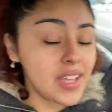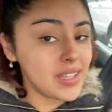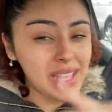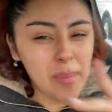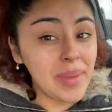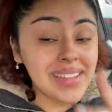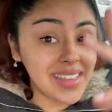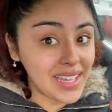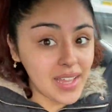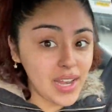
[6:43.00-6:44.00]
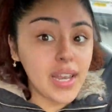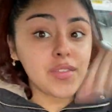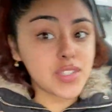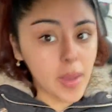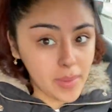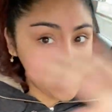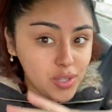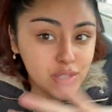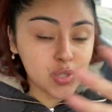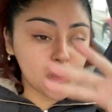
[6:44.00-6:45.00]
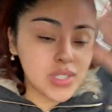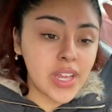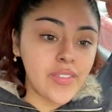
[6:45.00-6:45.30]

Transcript: that bed that lifts up and you can store stuff